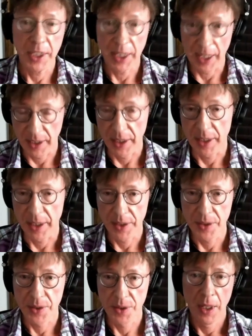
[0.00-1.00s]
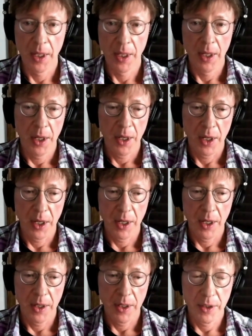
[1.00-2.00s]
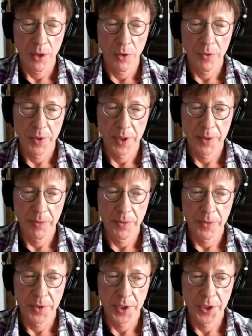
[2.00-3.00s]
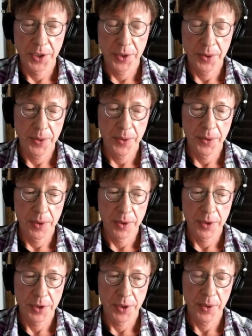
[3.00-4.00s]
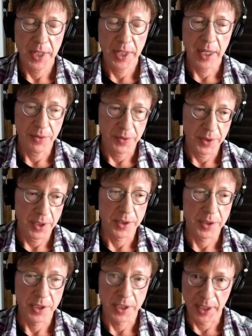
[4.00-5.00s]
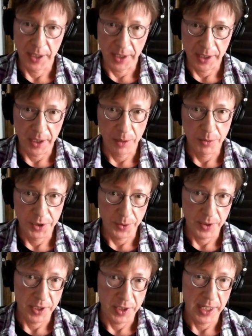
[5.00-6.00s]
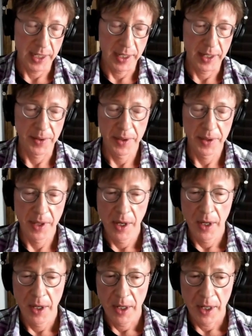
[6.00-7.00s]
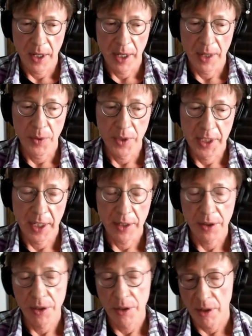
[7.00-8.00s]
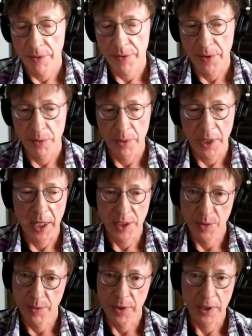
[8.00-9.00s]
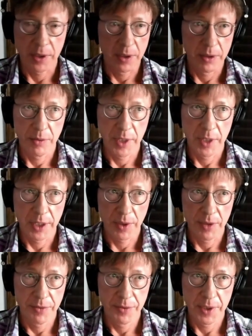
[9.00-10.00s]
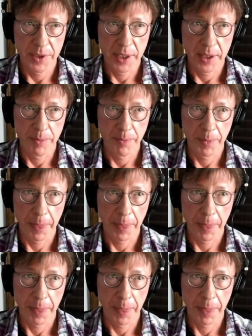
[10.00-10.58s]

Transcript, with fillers: 80s. Uh, over the two two and a half years leading up to her death, I would get a call from a hospital like roughly